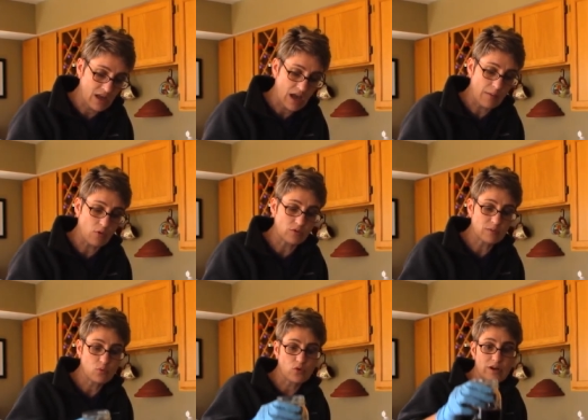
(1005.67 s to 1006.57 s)
I'm only
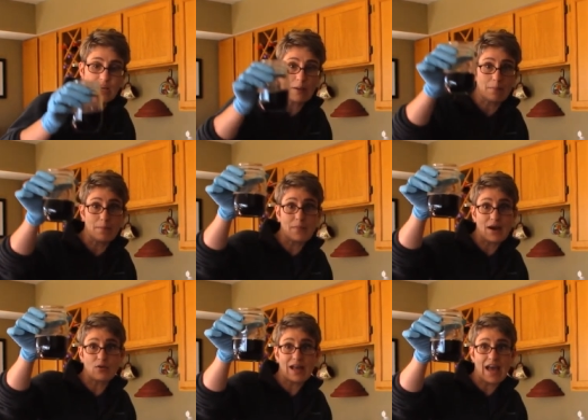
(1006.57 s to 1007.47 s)
pouring
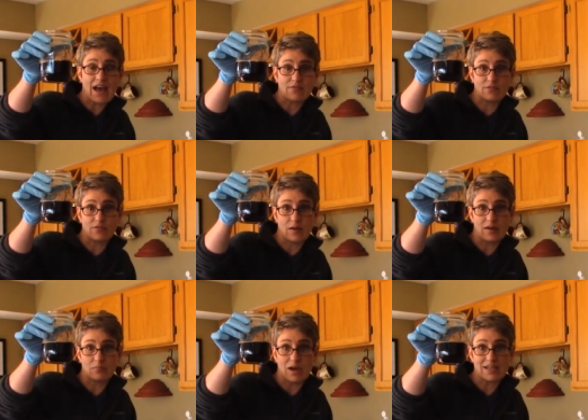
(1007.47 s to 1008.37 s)
about half of
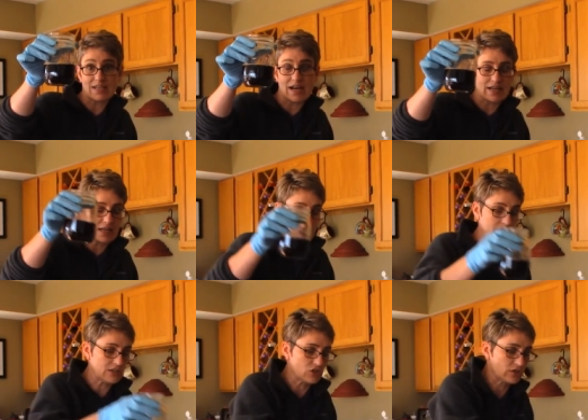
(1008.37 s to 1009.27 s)
my dye in
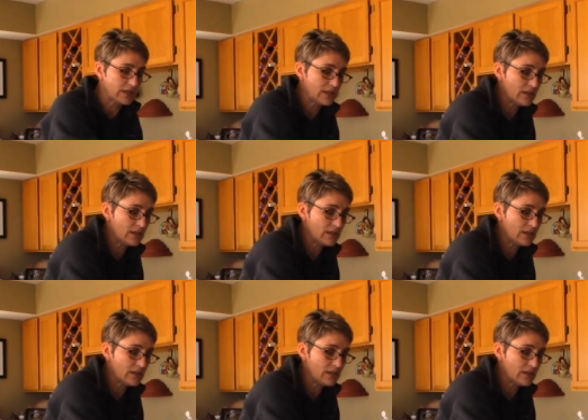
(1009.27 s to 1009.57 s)
initially.